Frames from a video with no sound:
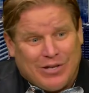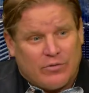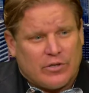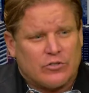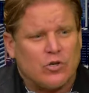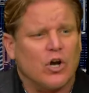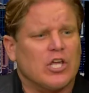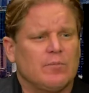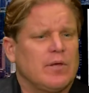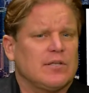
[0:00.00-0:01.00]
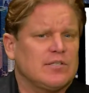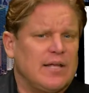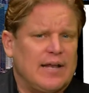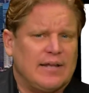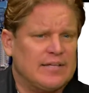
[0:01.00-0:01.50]
There's arguments
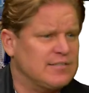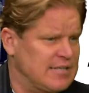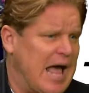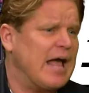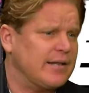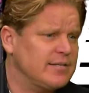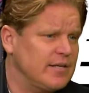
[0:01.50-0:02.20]
that it's not.